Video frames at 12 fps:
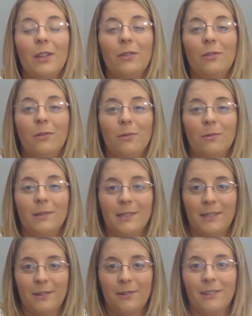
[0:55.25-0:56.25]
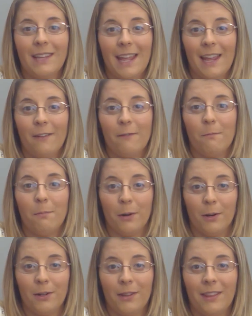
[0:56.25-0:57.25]
you still gave
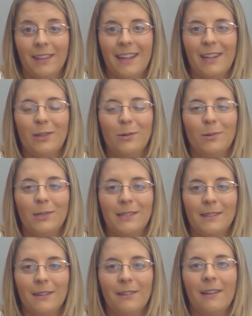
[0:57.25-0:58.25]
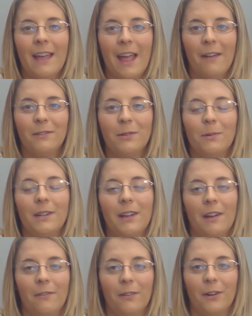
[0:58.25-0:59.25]
birth and you still have to
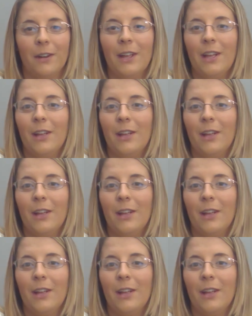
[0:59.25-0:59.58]
recover.